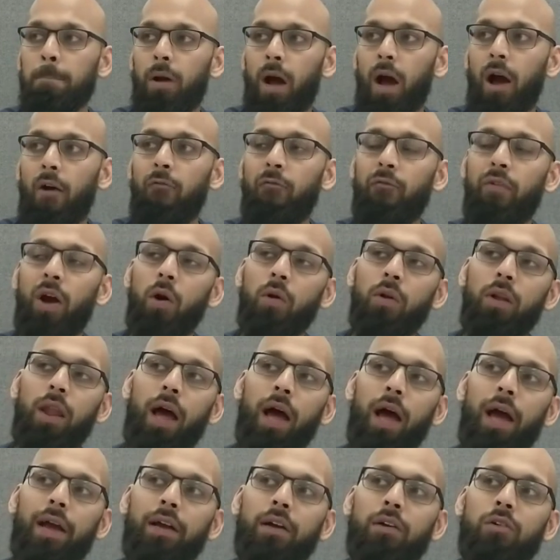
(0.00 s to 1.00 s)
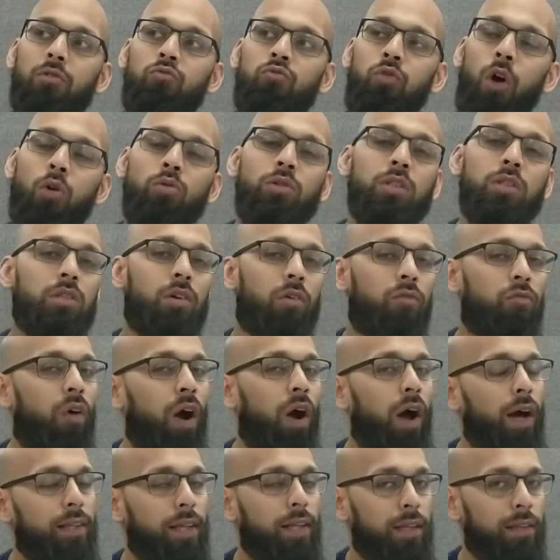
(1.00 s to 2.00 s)
I felt like Rose is a
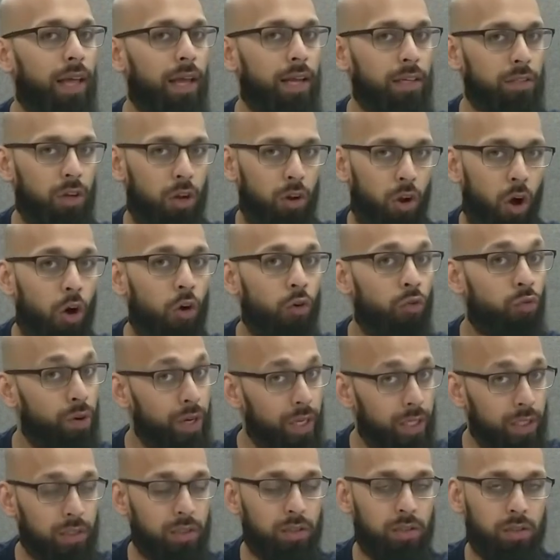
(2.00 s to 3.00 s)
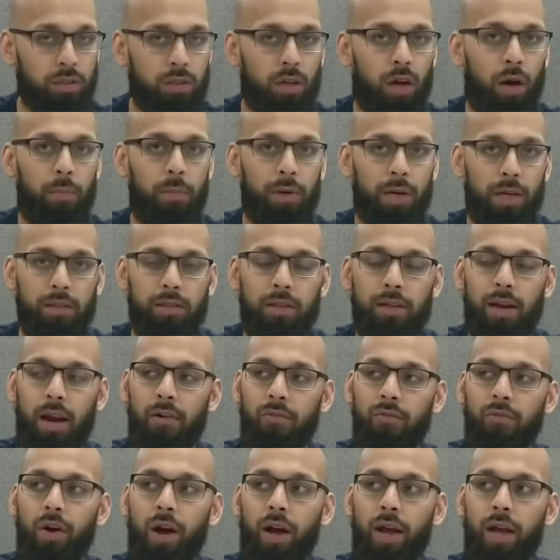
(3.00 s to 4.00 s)
fighter that takes a lot of risks coming into
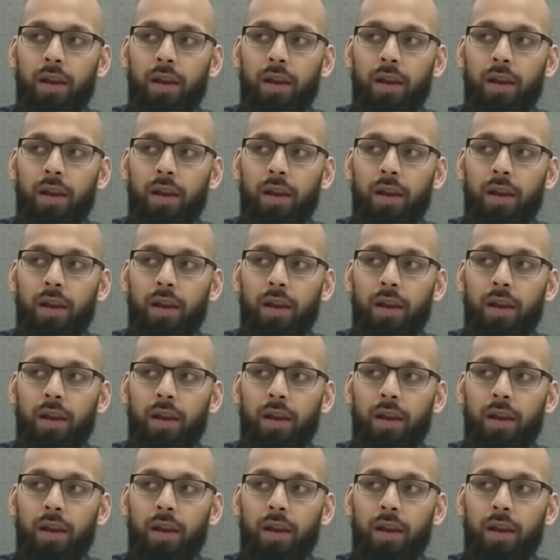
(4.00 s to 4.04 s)
that fight,